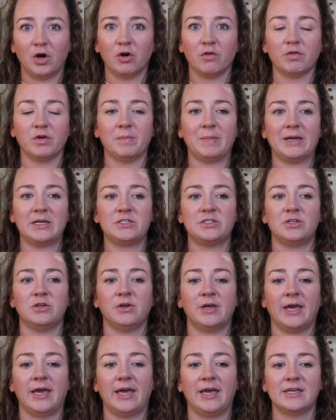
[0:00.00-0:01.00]
over my
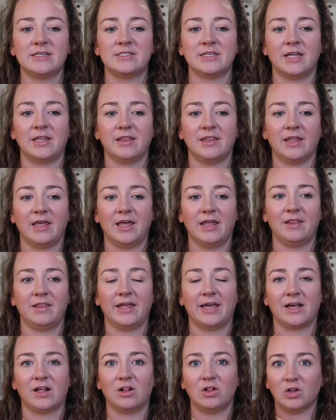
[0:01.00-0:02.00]
suitcase and then
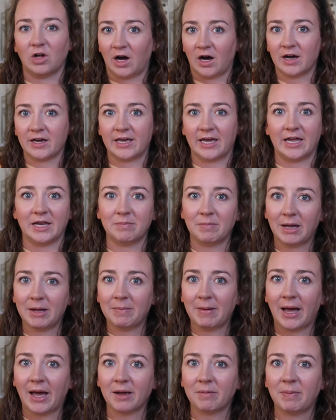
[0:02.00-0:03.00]
like lock in my
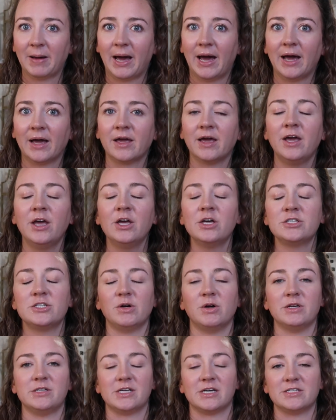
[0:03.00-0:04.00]
backpack
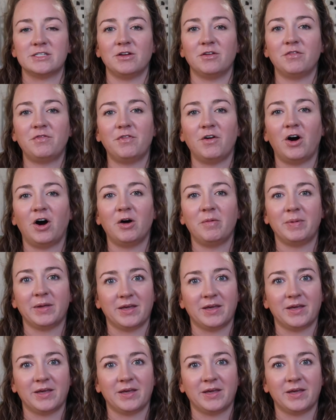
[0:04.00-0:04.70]
so it doesn't fall,